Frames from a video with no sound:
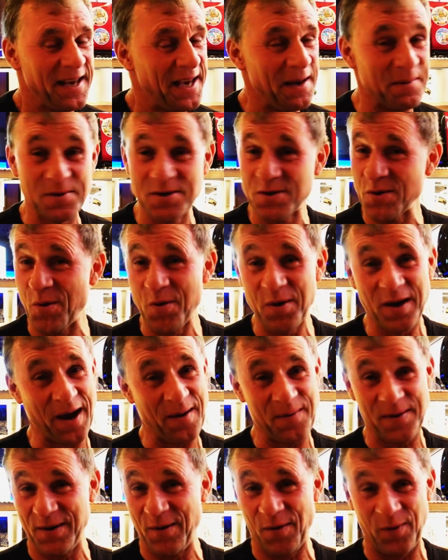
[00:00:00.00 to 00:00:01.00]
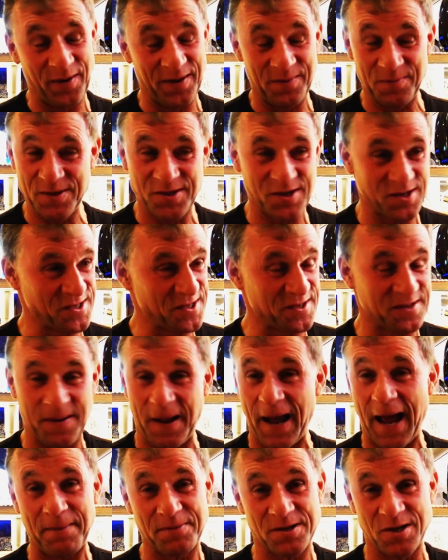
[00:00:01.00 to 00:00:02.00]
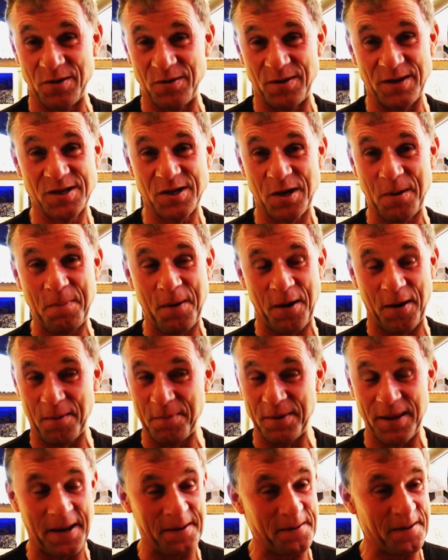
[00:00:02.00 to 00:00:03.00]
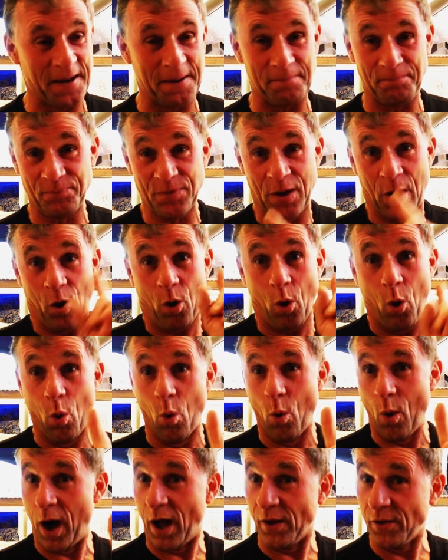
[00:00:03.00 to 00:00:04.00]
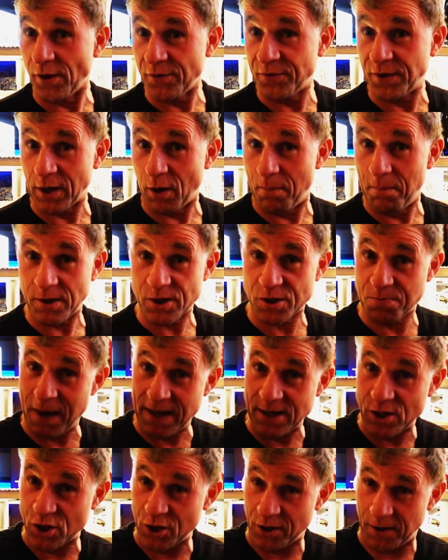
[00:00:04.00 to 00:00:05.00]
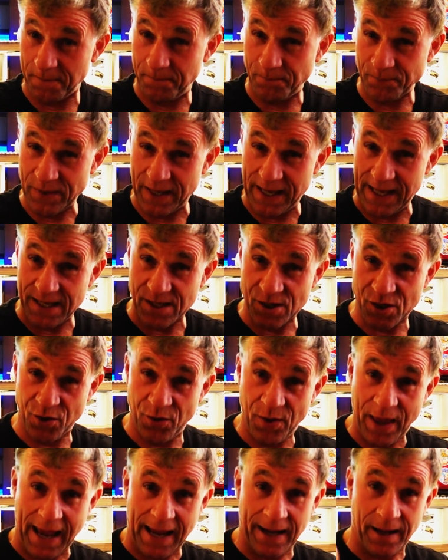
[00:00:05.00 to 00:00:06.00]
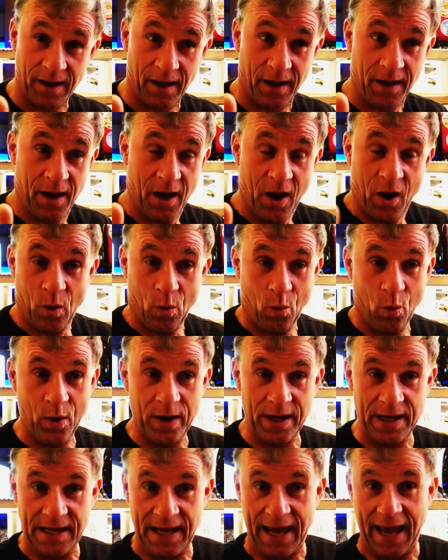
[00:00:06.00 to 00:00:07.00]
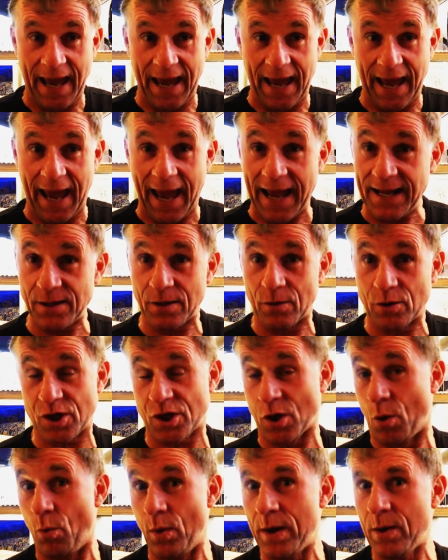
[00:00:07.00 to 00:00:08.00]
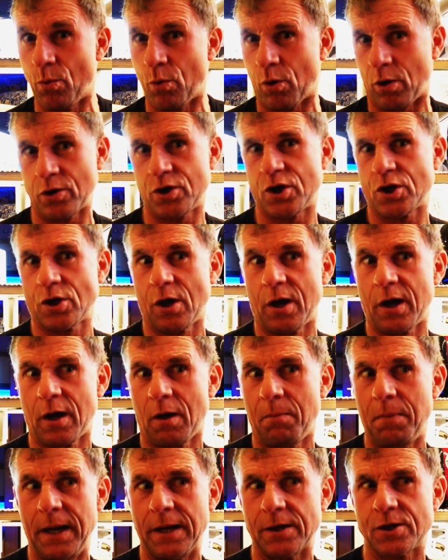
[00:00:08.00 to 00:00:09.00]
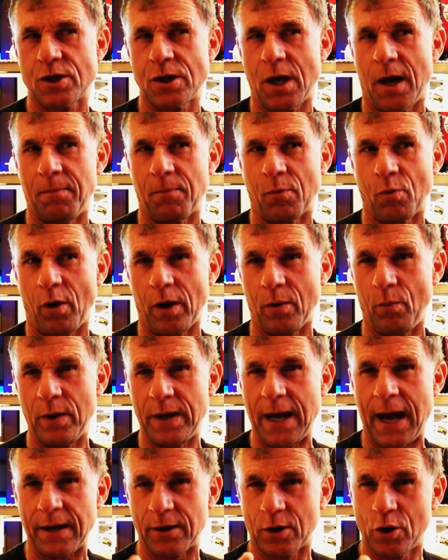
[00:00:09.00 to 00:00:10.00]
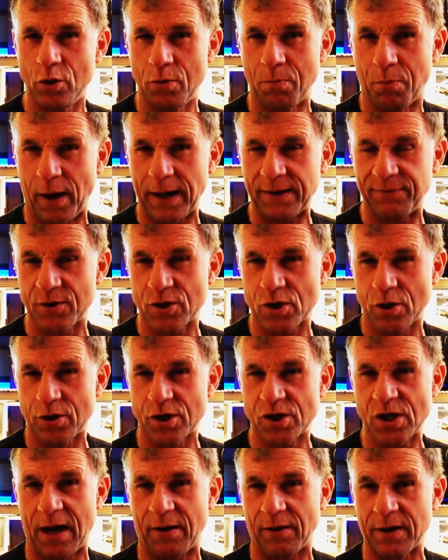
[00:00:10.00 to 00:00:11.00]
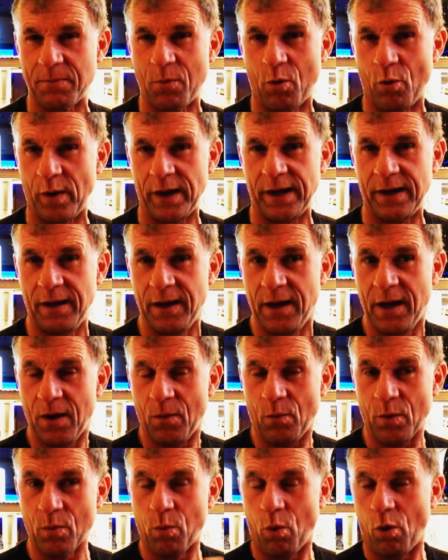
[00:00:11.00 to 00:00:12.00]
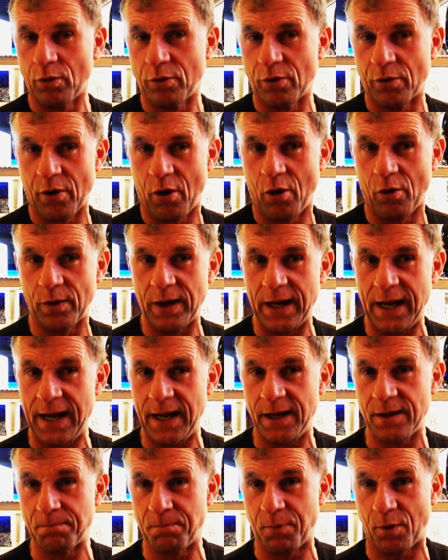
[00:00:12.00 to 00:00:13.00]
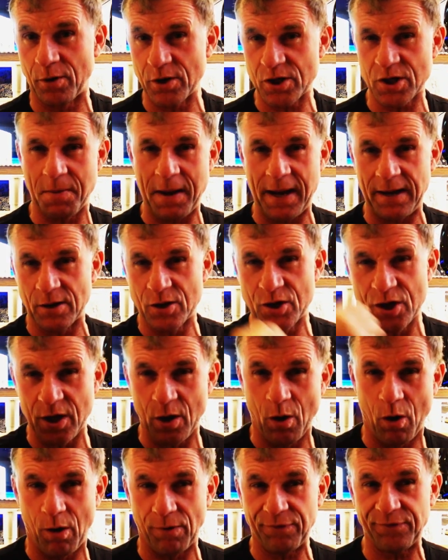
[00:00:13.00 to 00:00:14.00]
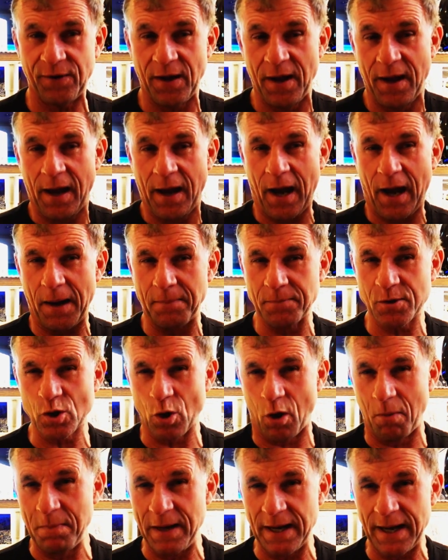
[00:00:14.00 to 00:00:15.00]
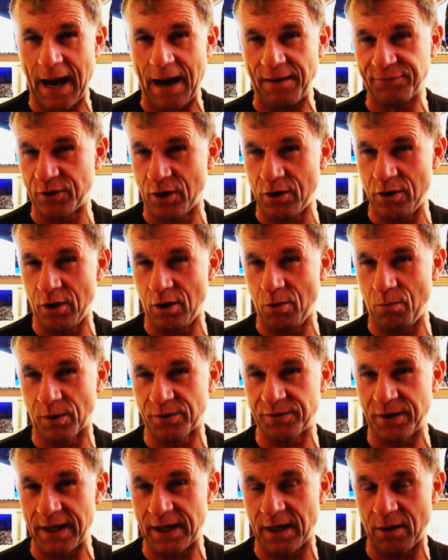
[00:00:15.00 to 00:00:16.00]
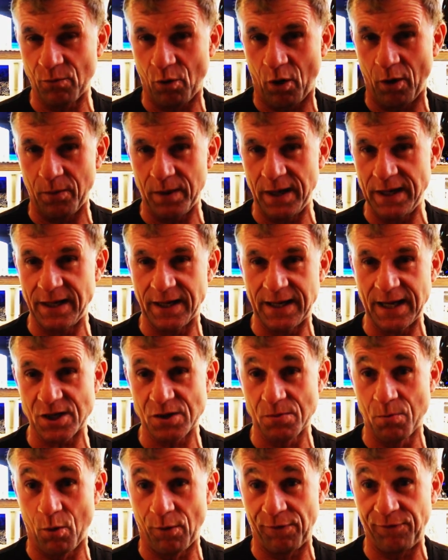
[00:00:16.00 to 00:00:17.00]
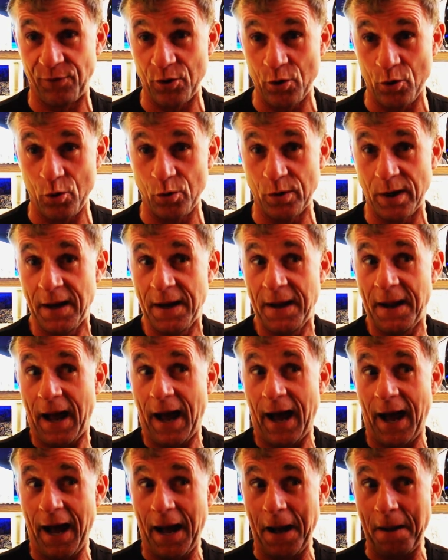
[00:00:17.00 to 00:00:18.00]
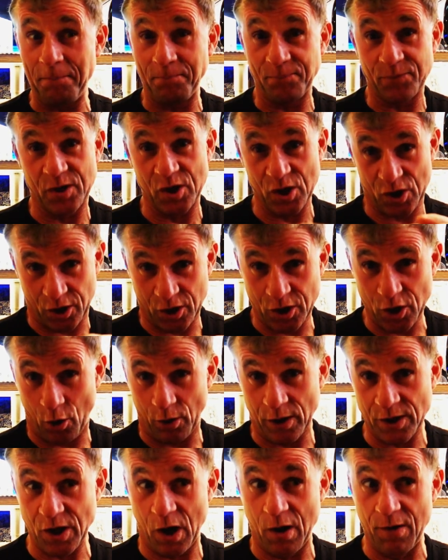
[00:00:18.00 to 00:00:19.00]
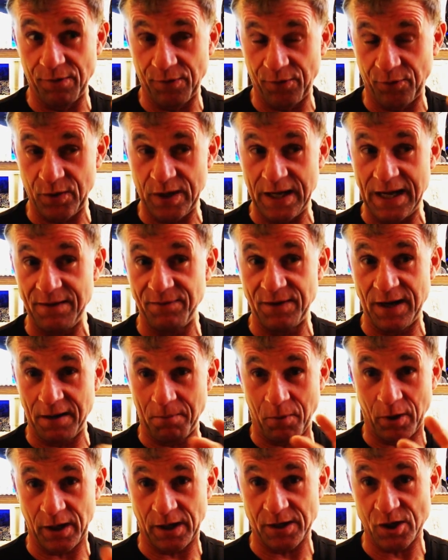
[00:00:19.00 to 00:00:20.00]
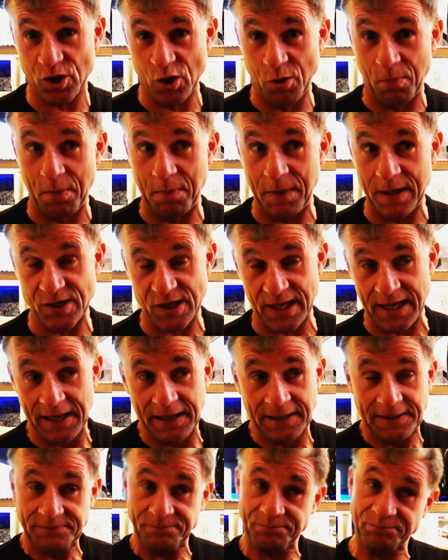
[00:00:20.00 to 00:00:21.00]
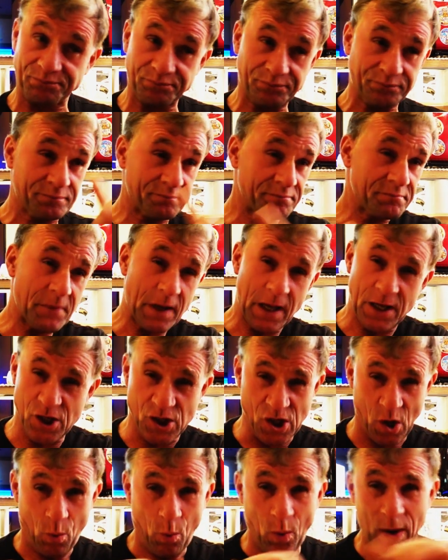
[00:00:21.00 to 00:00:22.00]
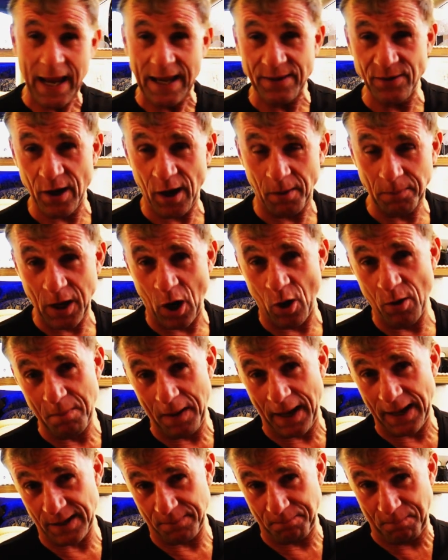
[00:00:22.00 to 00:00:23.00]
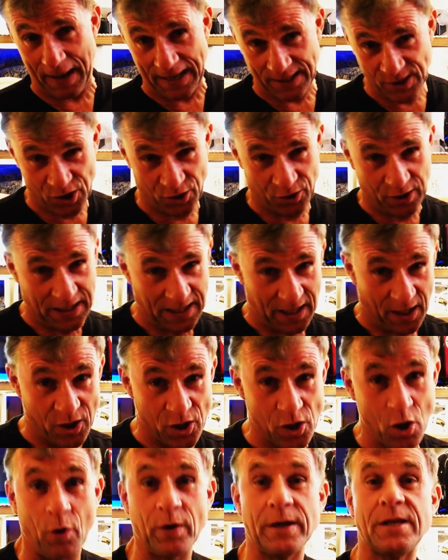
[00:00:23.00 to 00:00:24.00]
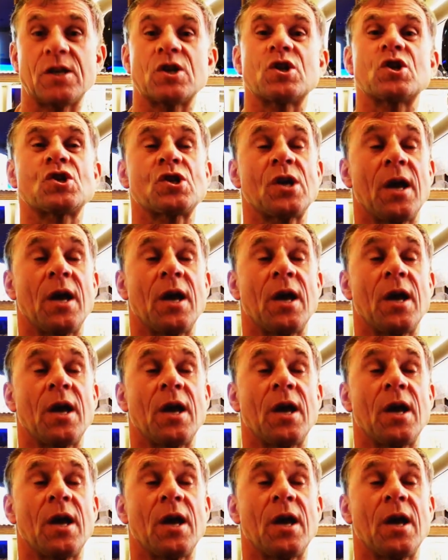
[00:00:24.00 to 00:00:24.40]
It was all going on. It was just absolutely superb. And then another thing I must mention is then so we were just a little bit right. We'd had a good breakfast on the Saturday morning. We wandered on in, burnt some energy off. Sort of mid-afternoon, we're thinking, right, we need to get some more food just to tie us over for the evening. It might get super busy. So we ended up going back to the Knight's